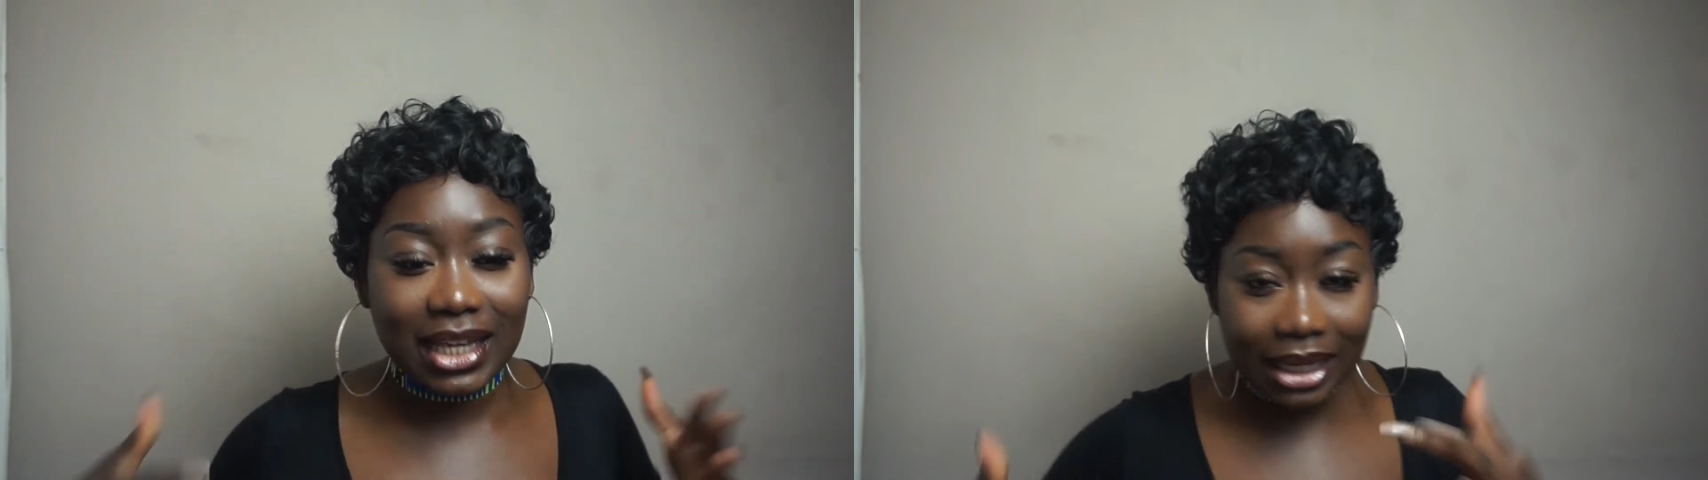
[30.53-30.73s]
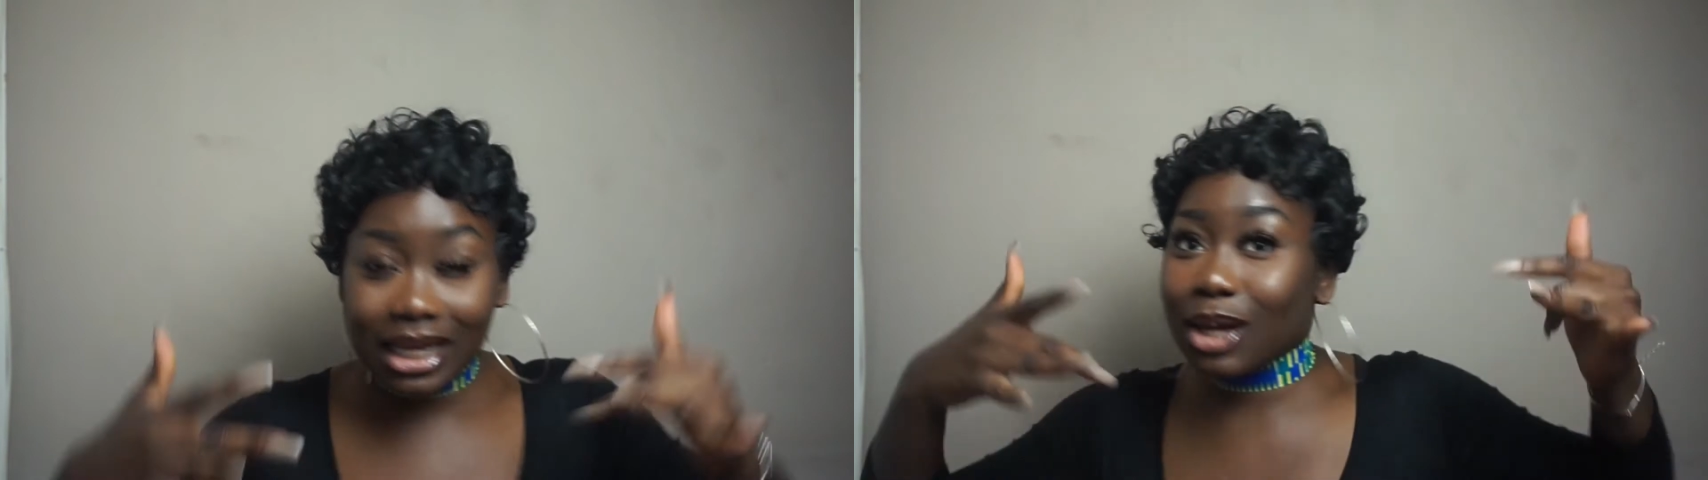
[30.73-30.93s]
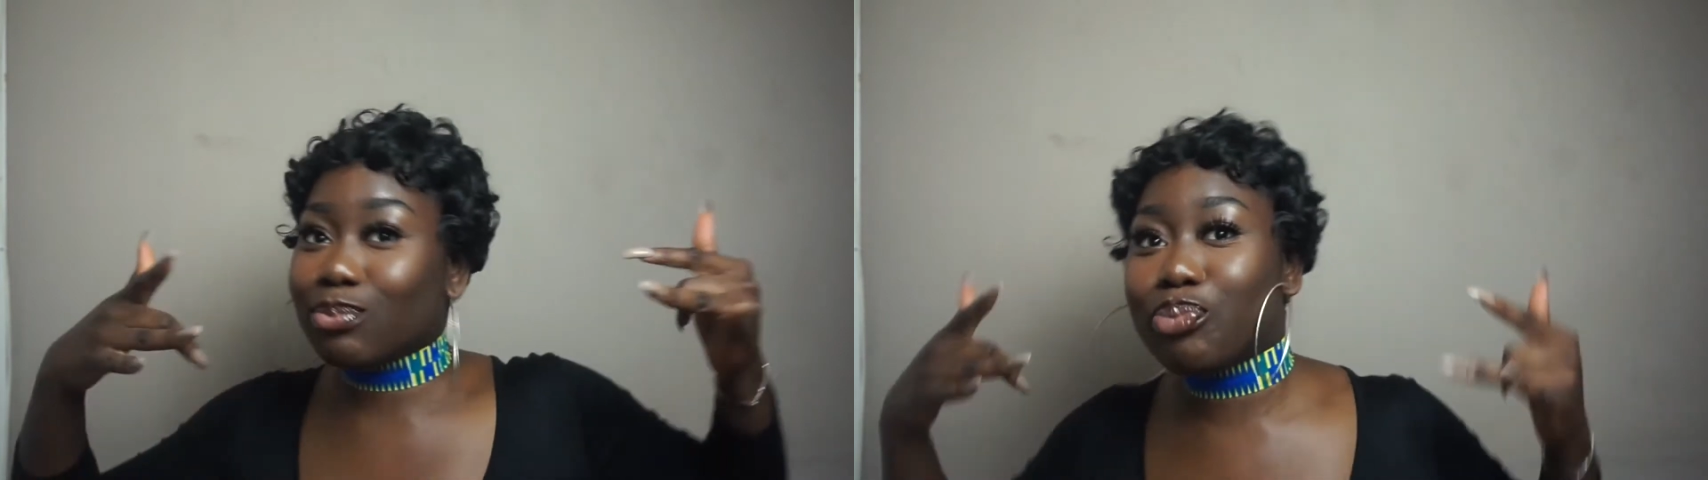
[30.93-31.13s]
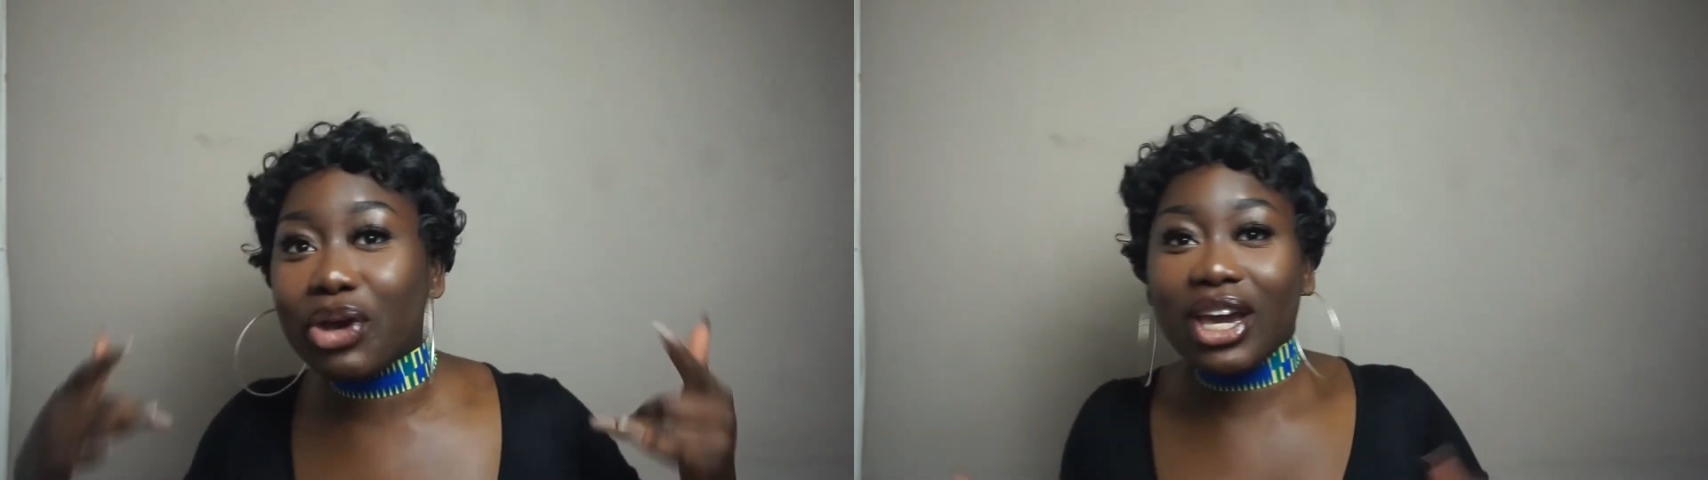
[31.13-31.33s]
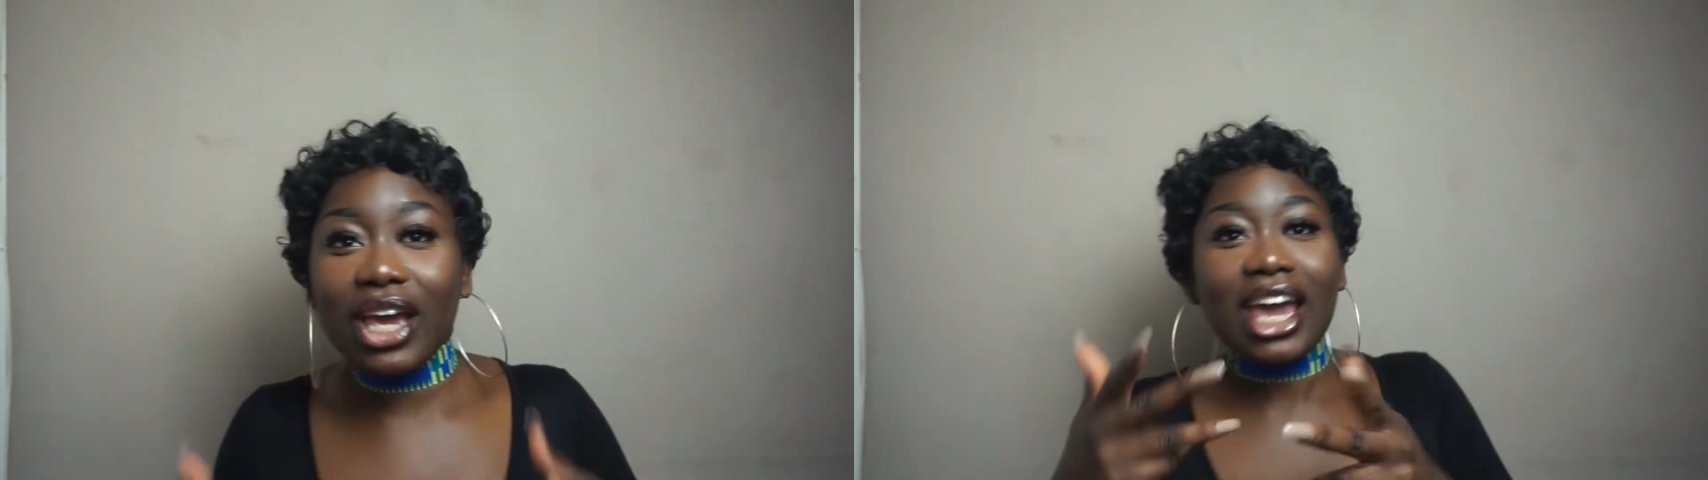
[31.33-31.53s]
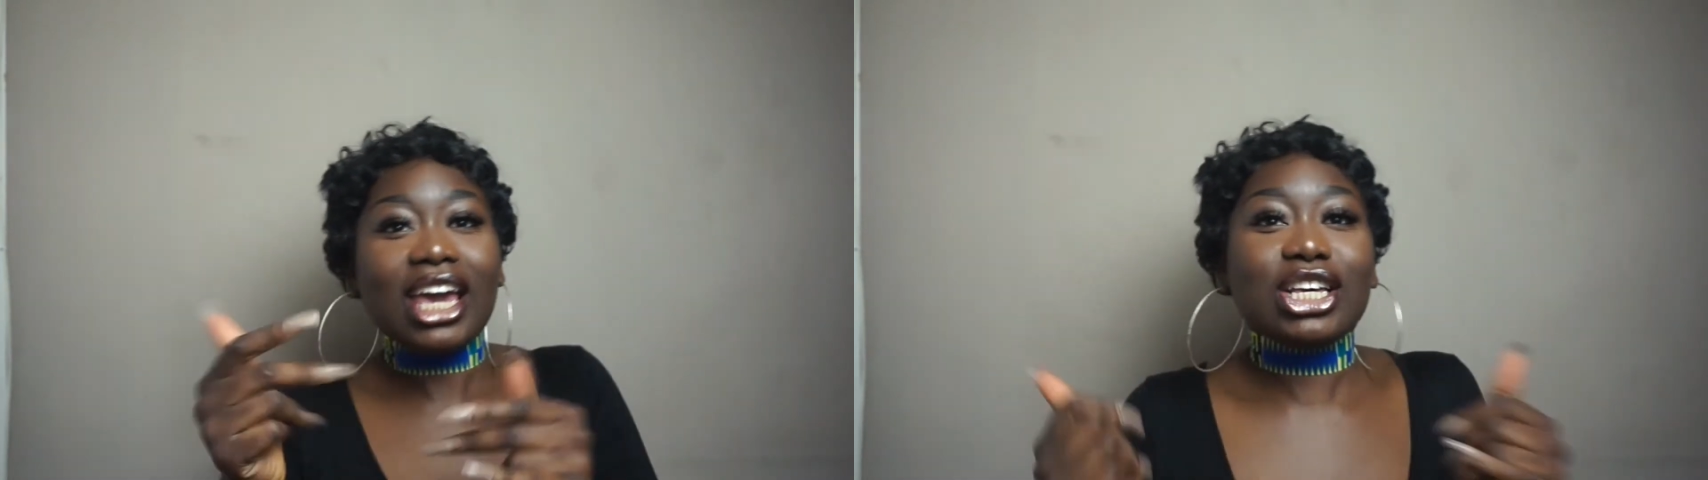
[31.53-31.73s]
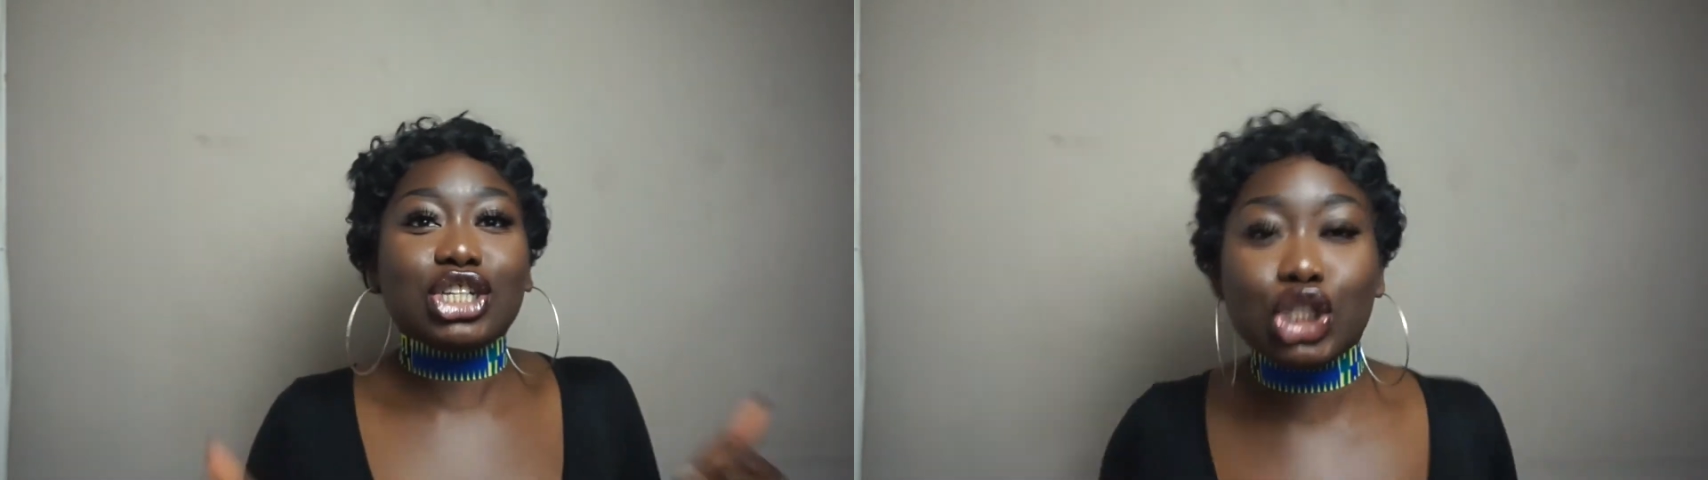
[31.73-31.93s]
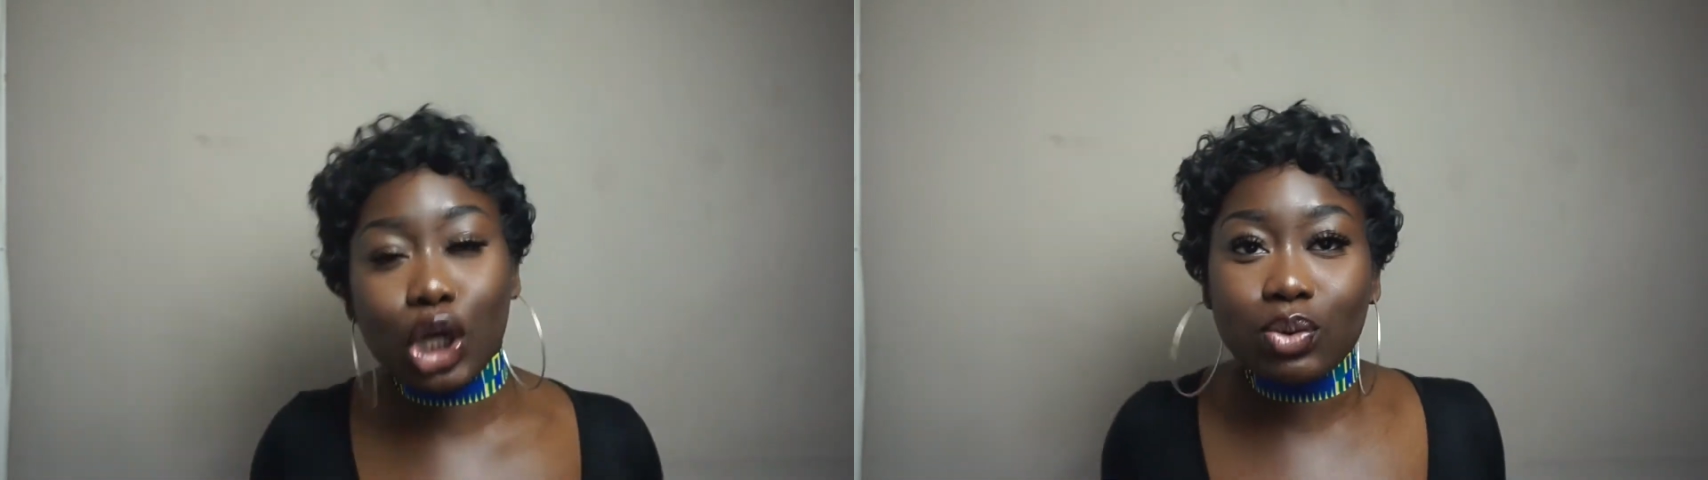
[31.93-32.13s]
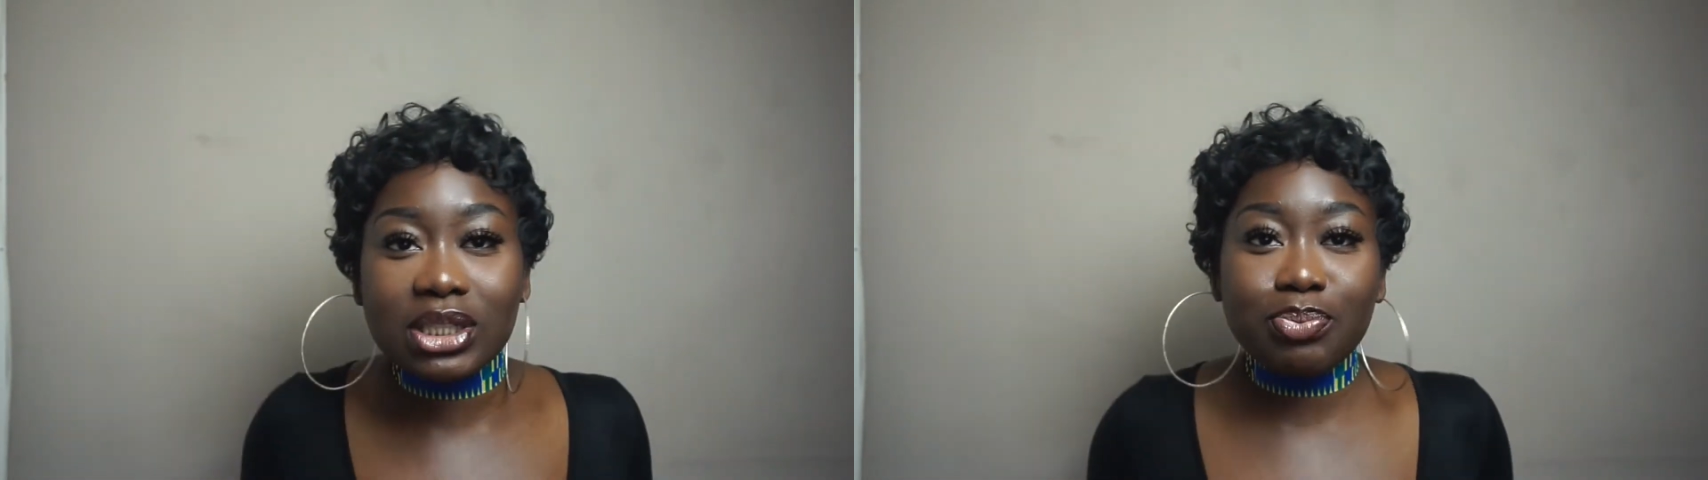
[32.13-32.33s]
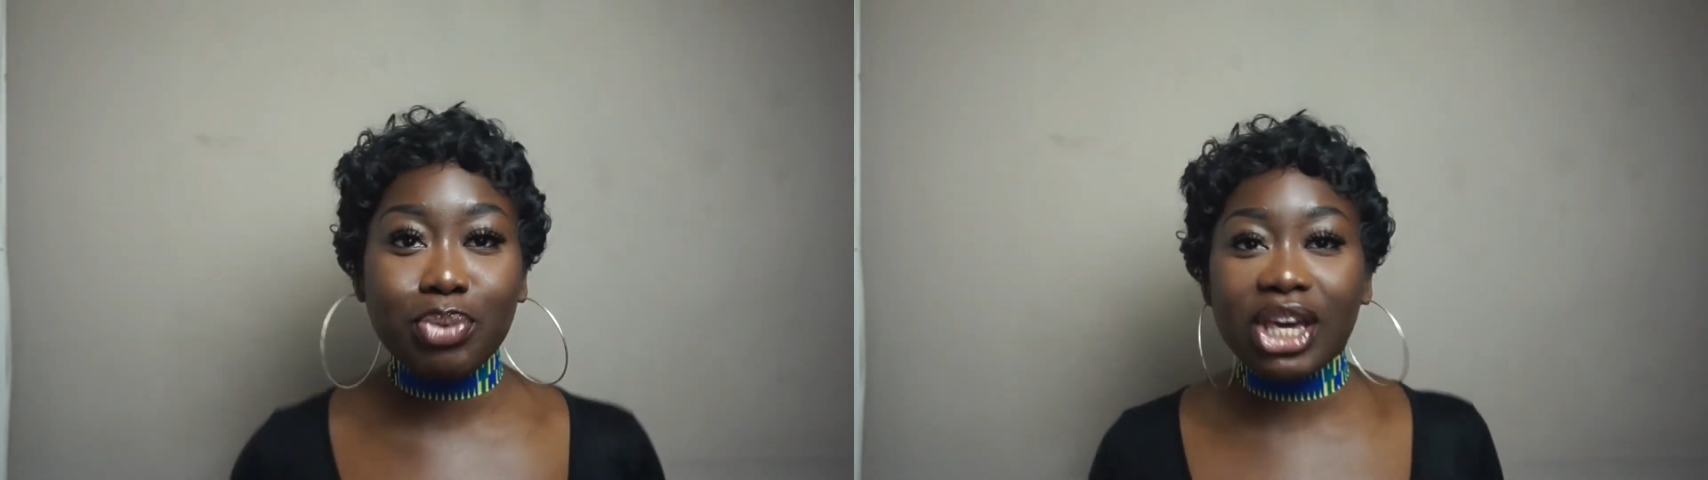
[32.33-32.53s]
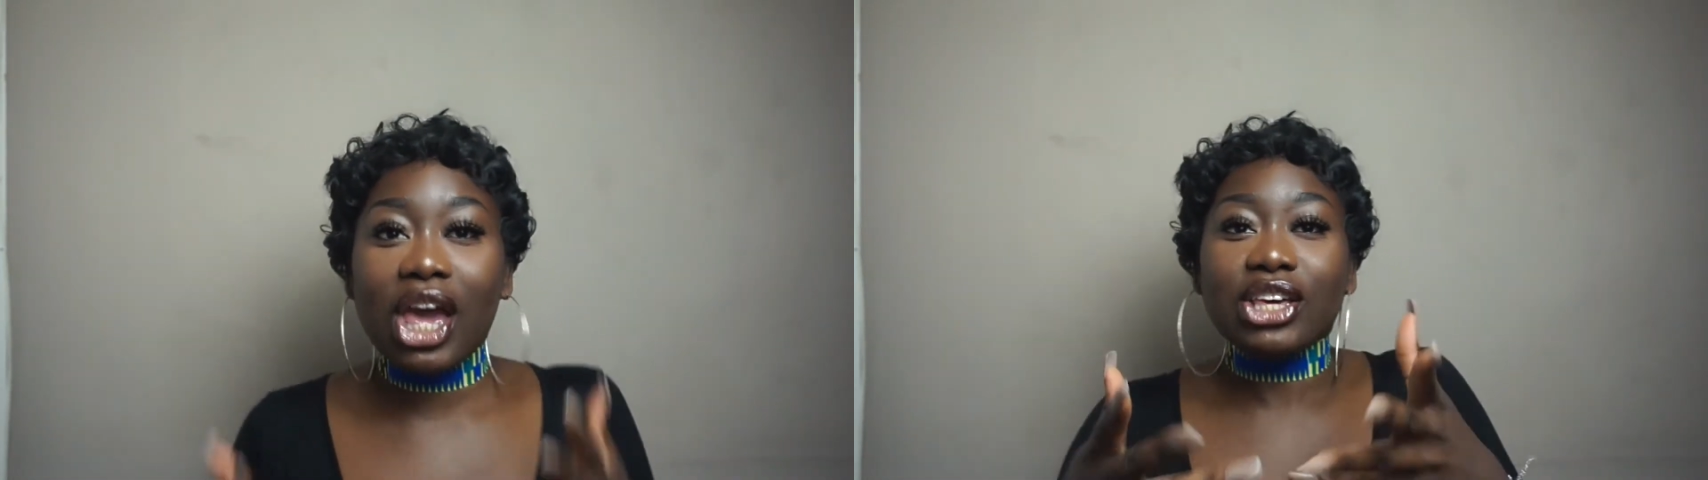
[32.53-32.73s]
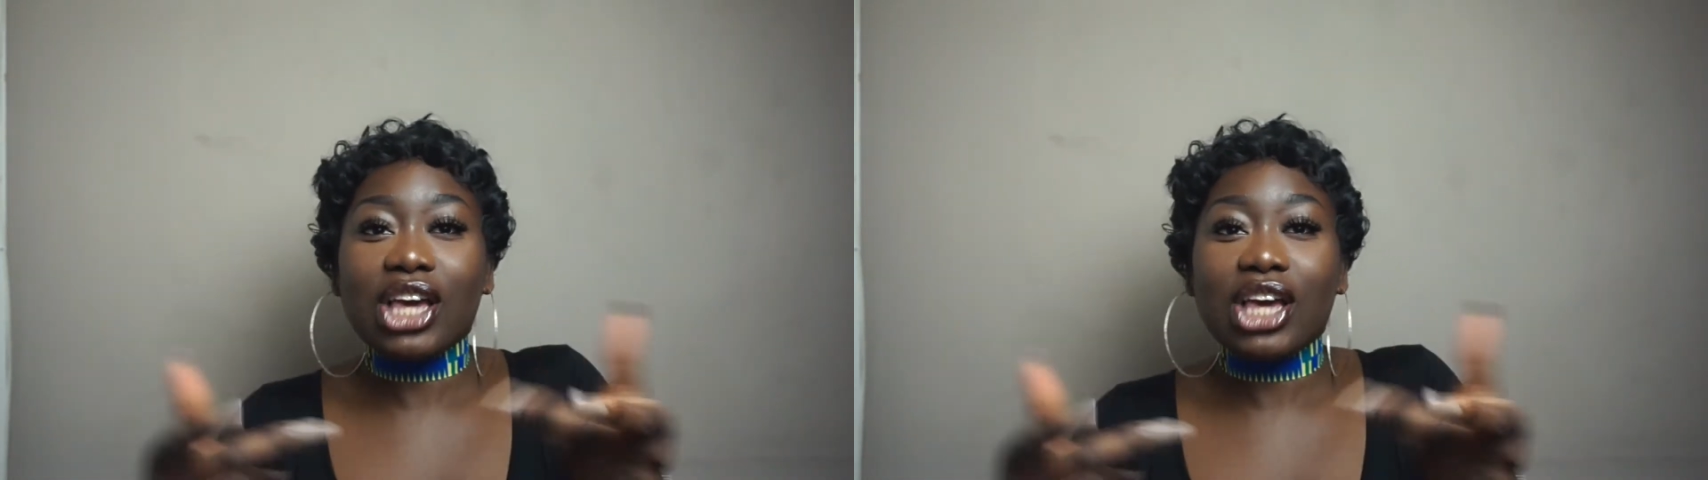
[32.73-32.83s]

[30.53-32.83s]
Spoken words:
B is Josie B.